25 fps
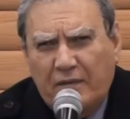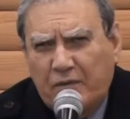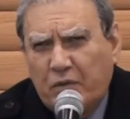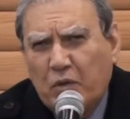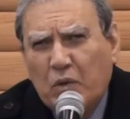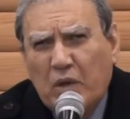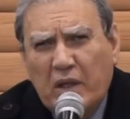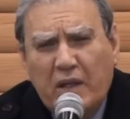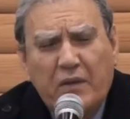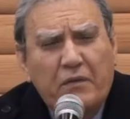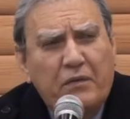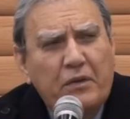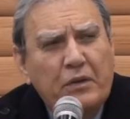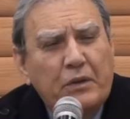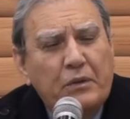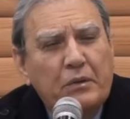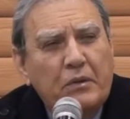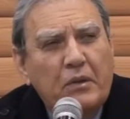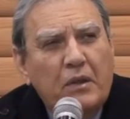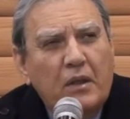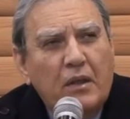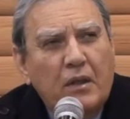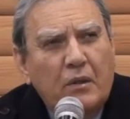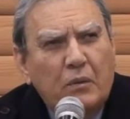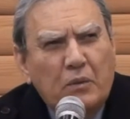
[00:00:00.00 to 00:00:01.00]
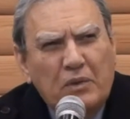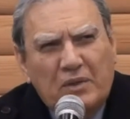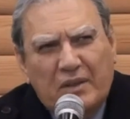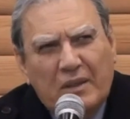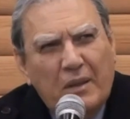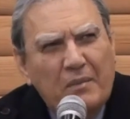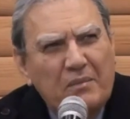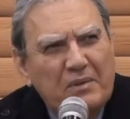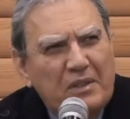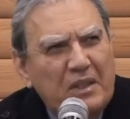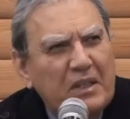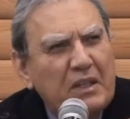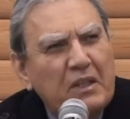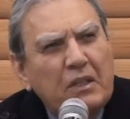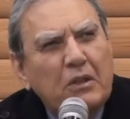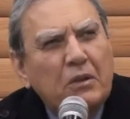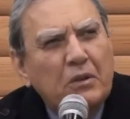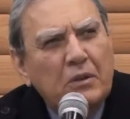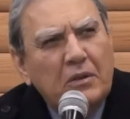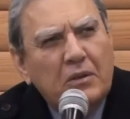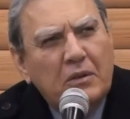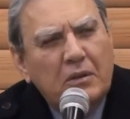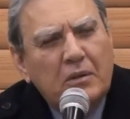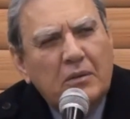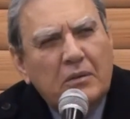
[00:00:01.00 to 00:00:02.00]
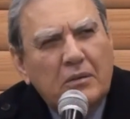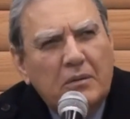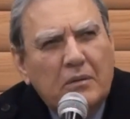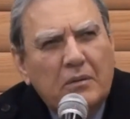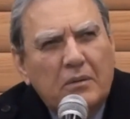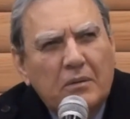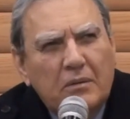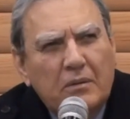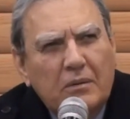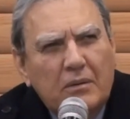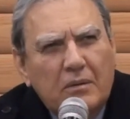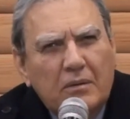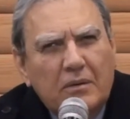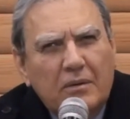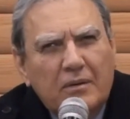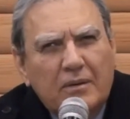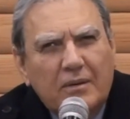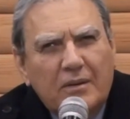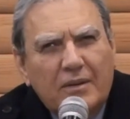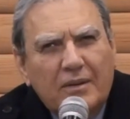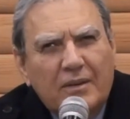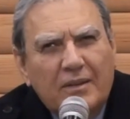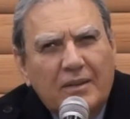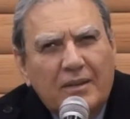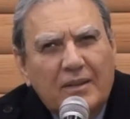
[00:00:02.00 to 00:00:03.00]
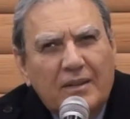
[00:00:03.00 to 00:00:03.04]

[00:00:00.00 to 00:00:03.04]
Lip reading: At least I have to leave you with something good.